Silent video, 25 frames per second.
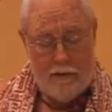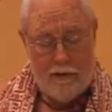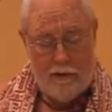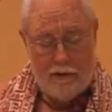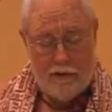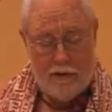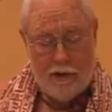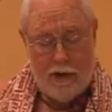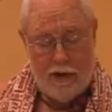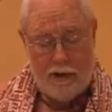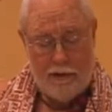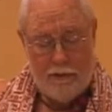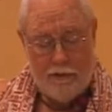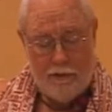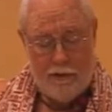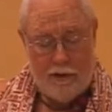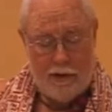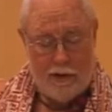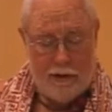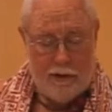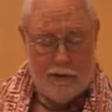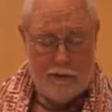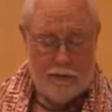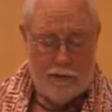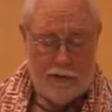This
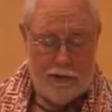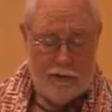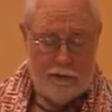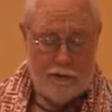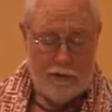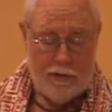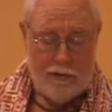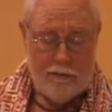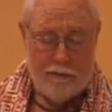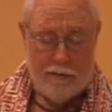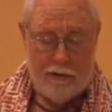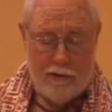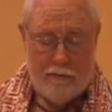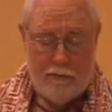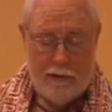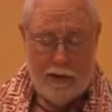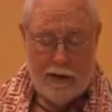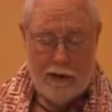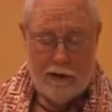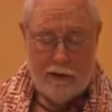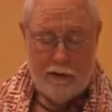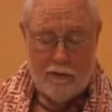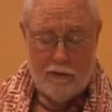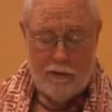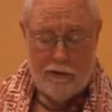contradictory treatment
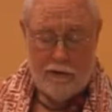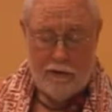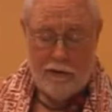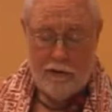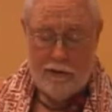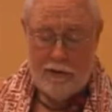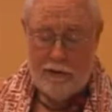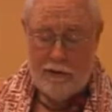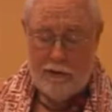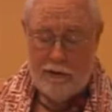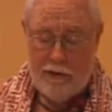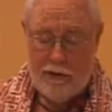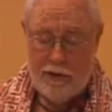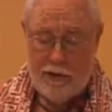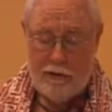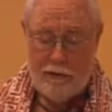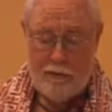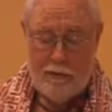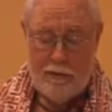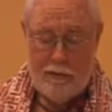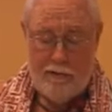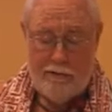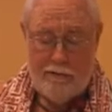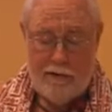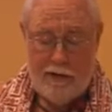by Krishna is
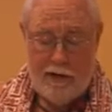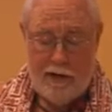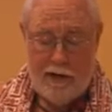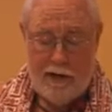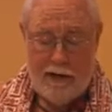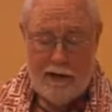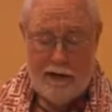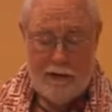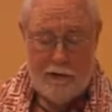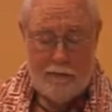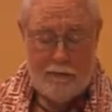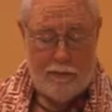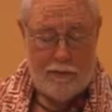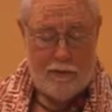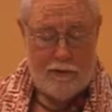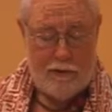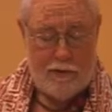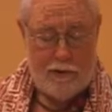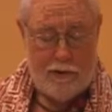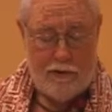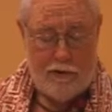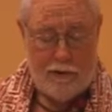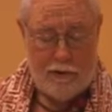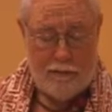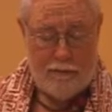just befitting his
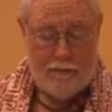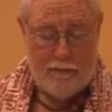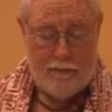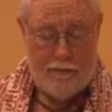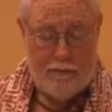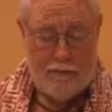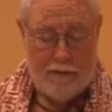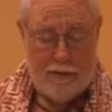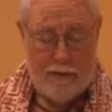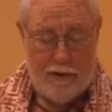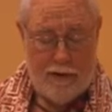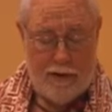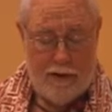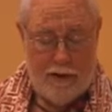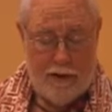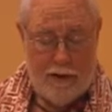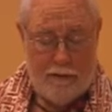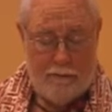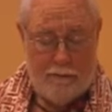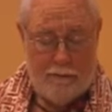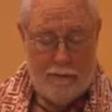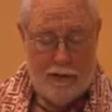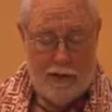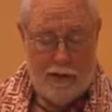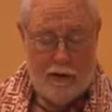position,
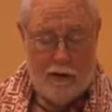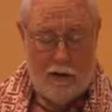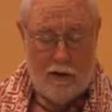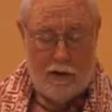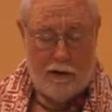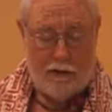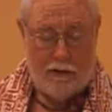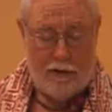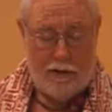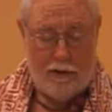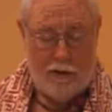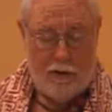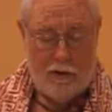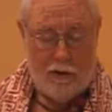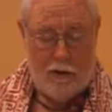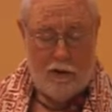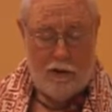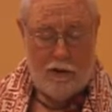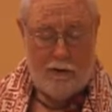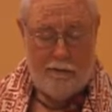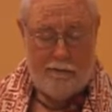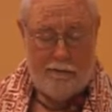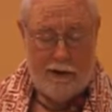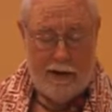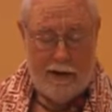because in
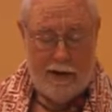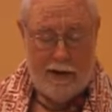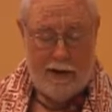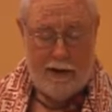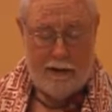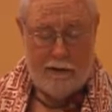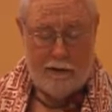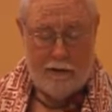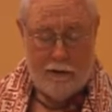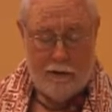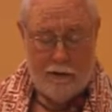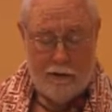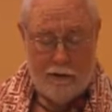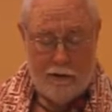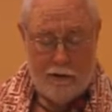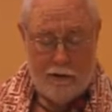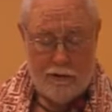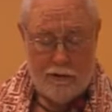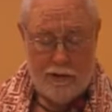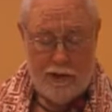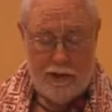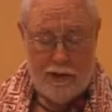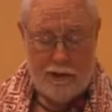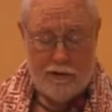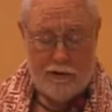all the Vedic
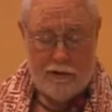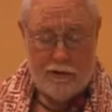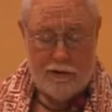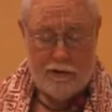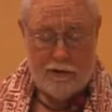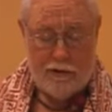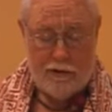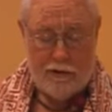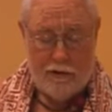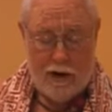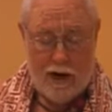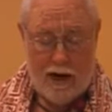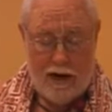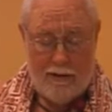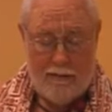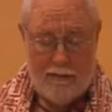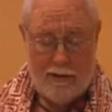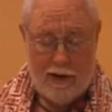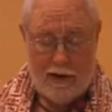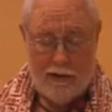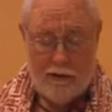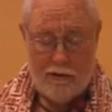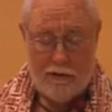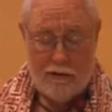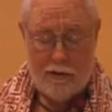literature he is
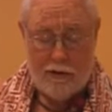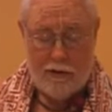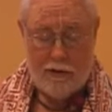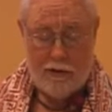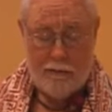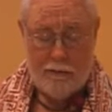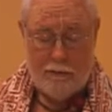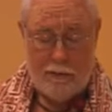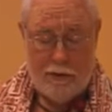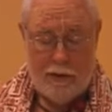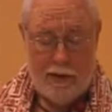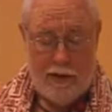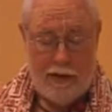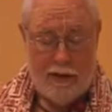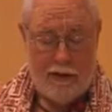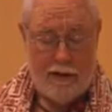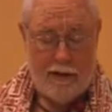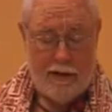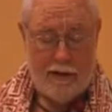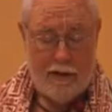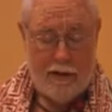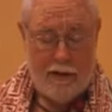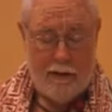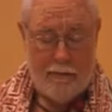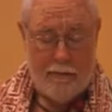described as the
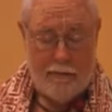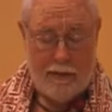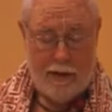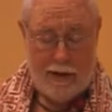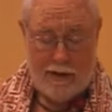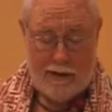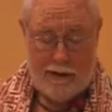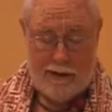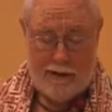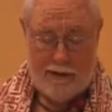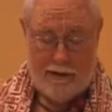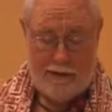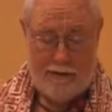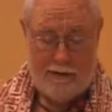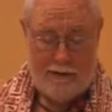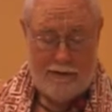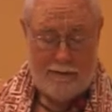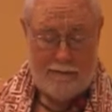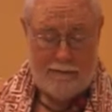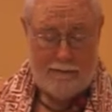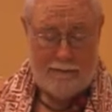complete independent.